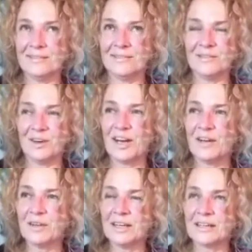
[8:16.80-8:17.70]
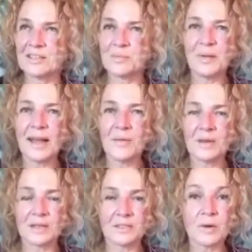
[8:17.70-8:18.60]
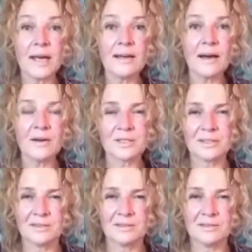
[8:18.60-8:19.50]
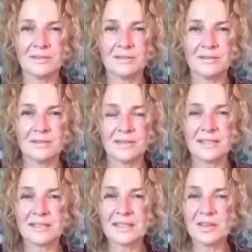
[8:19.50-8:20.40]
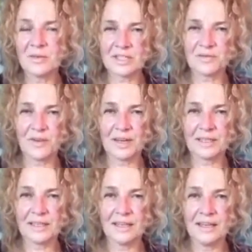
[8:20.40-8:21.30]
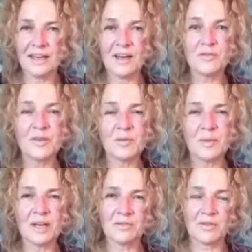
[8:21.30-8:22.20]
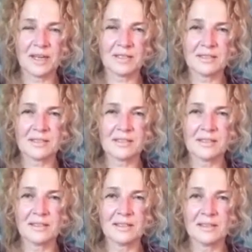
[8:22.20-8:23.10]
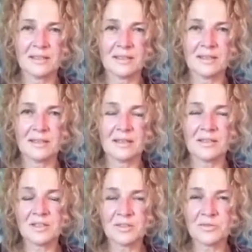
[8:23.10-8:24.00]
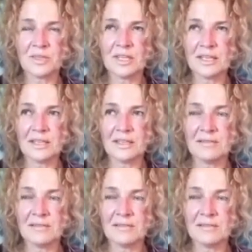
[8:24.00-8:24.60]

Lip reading: Whatever it is, play with it, try it out and see what's fun. Have fun, my friends. This is really,